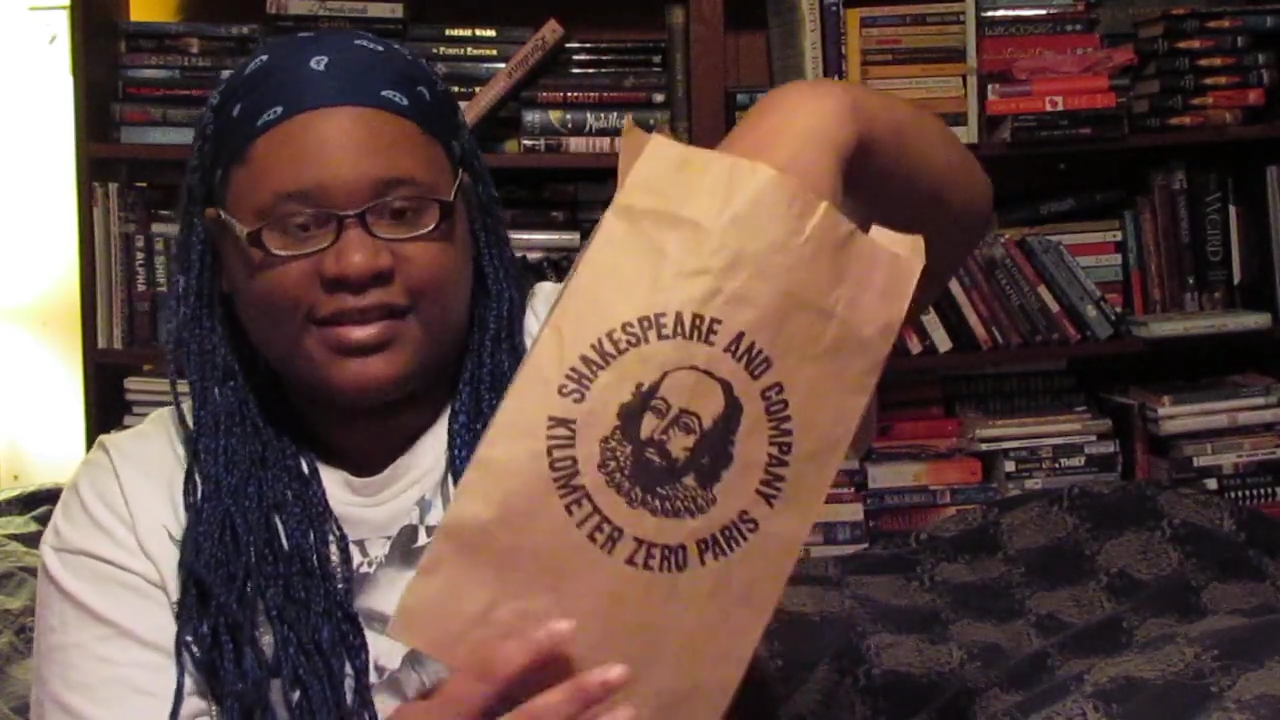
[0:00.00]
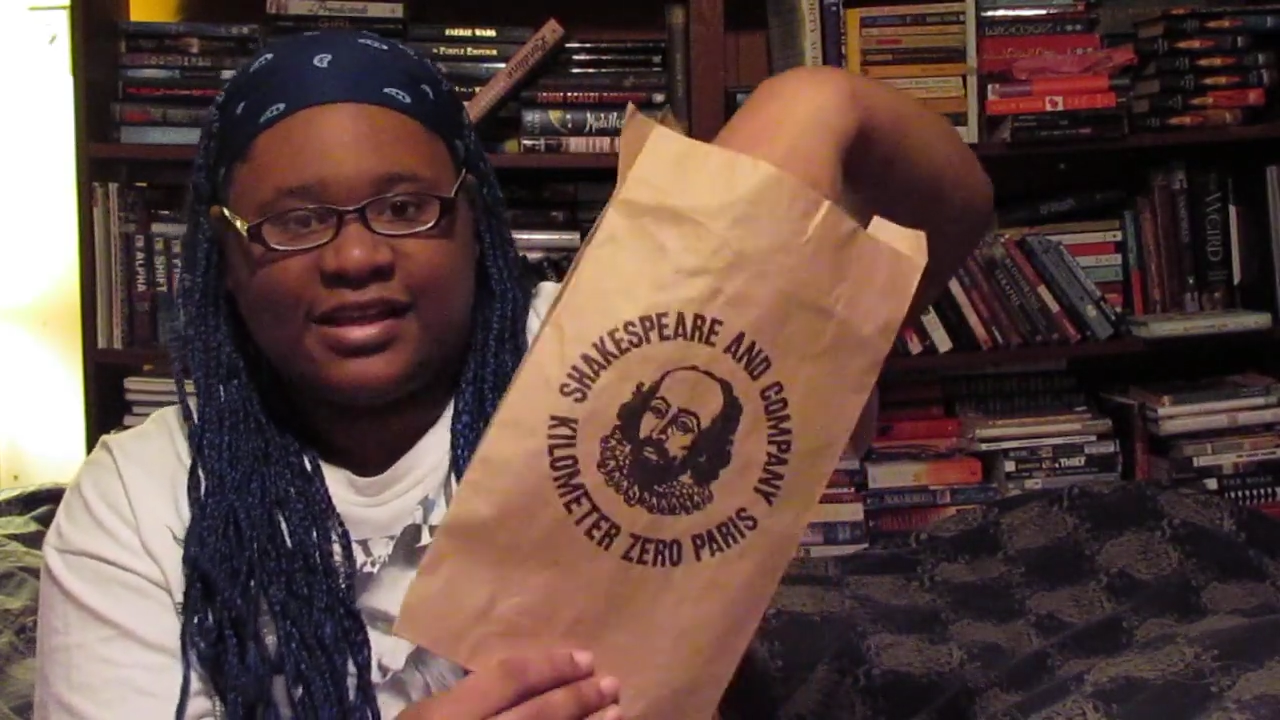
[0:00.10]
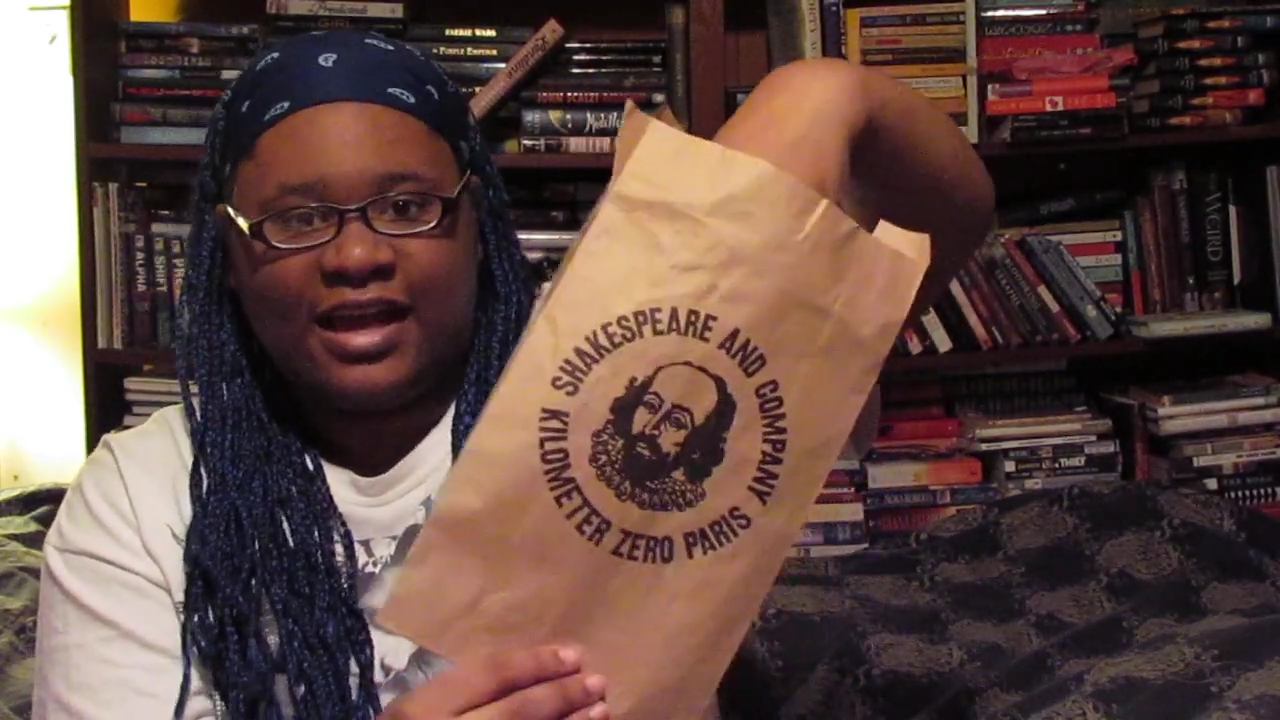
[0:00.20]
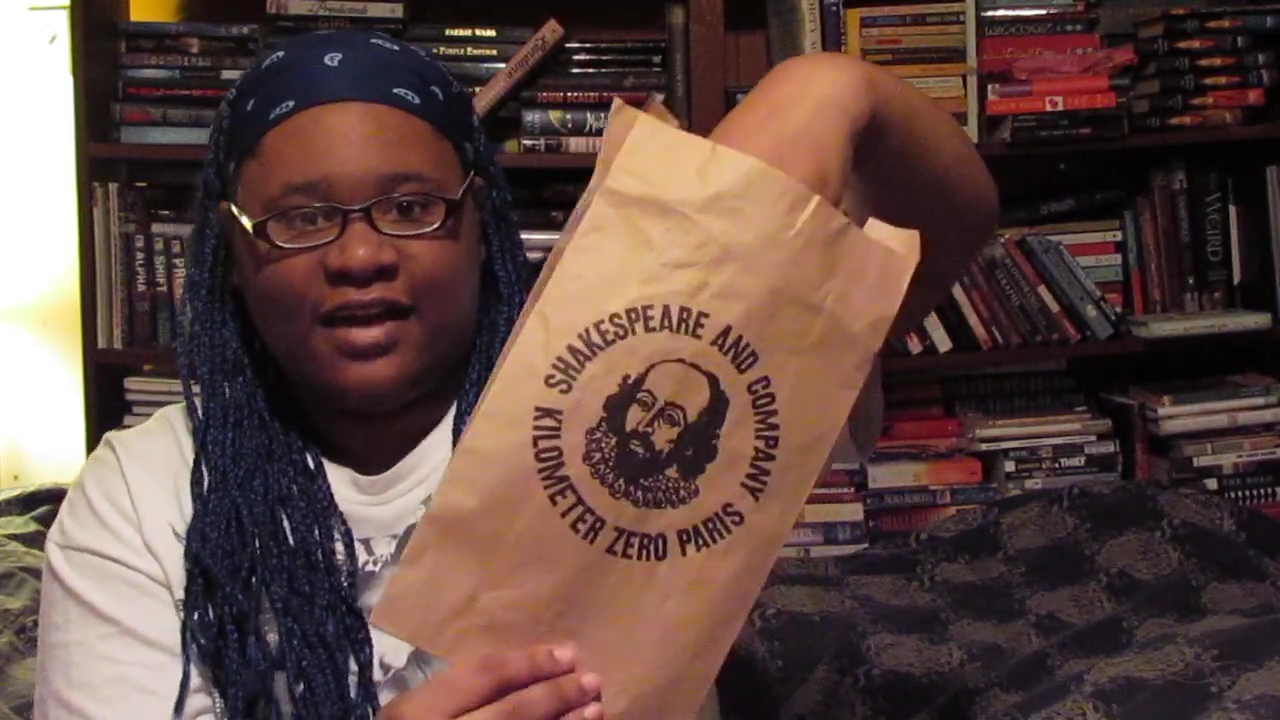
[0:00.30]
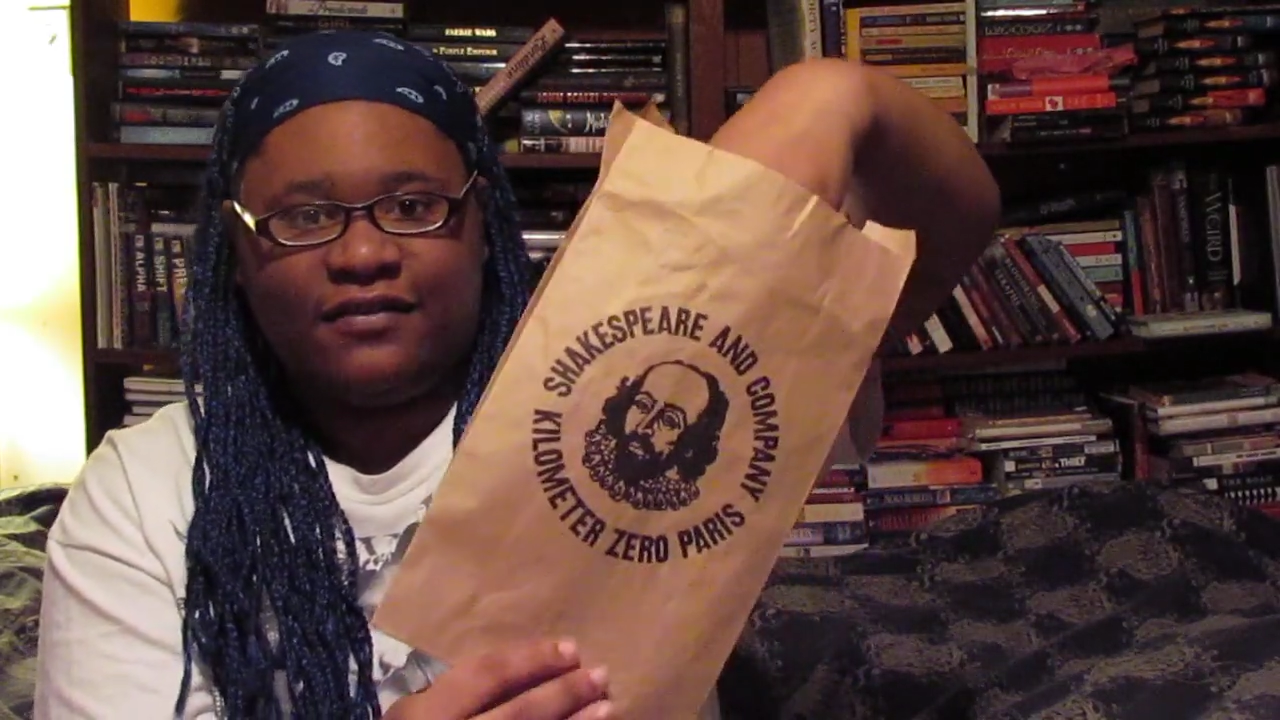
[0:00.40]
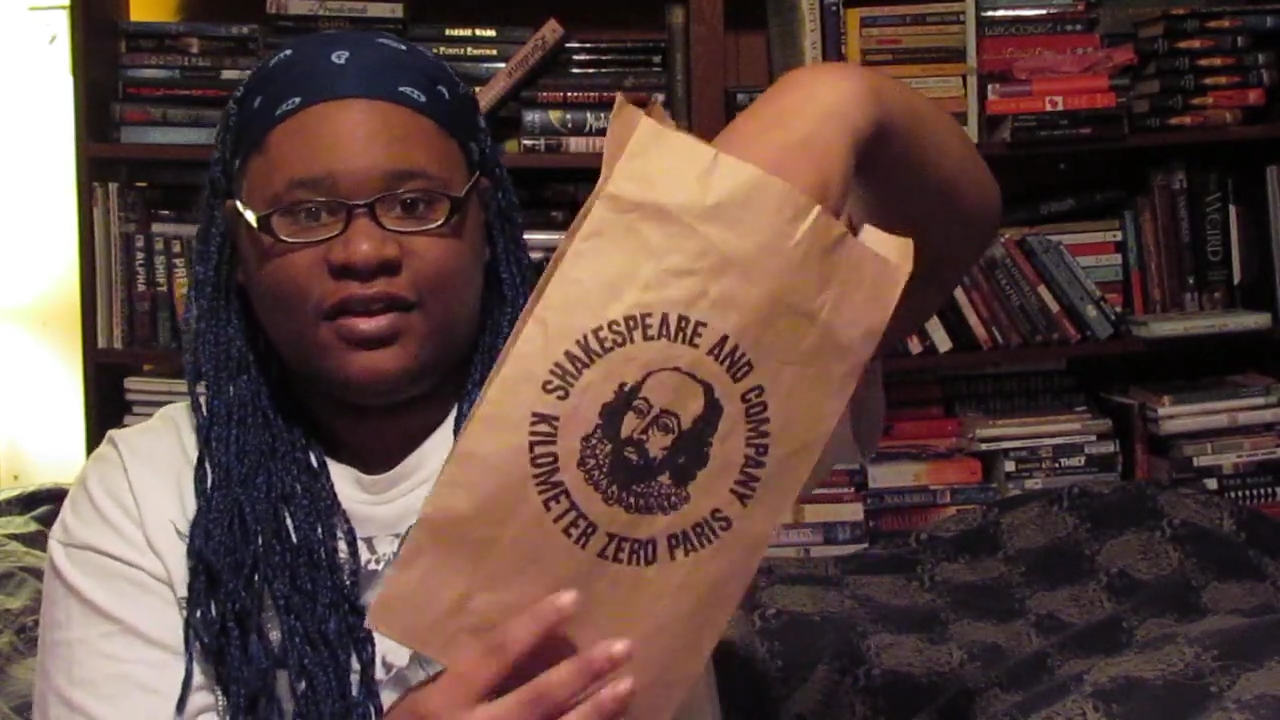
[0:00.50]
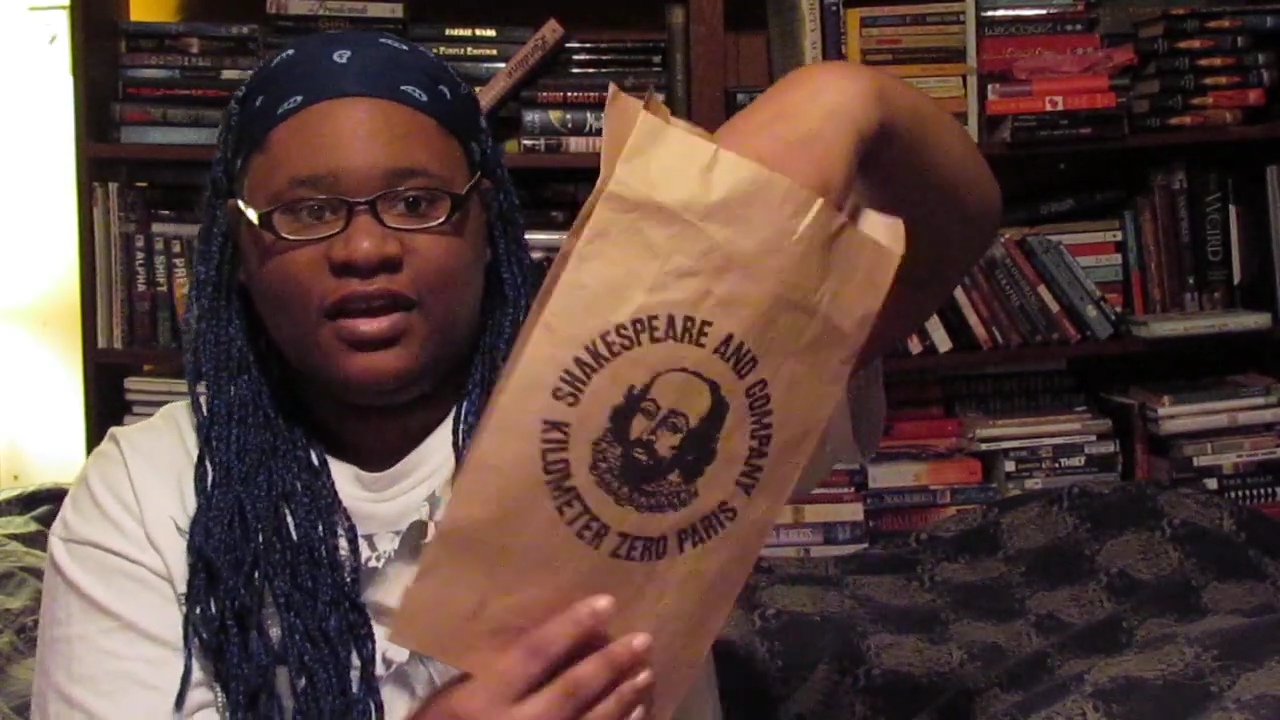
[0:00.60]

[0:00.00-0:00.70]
that have